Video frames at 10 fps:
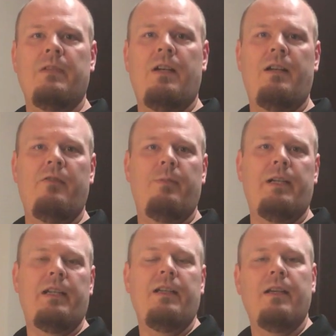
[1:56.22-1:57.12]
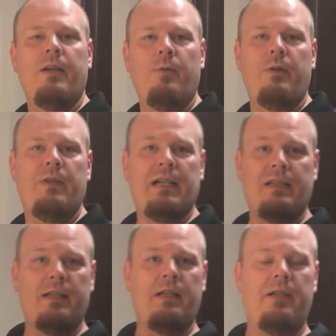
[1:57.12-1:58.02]
All right, everybody, we've
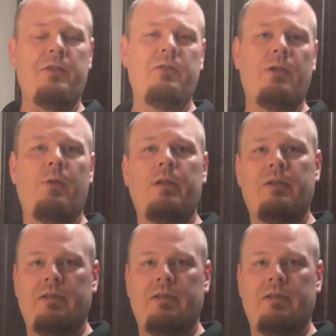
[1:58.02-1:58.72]
got the onions going,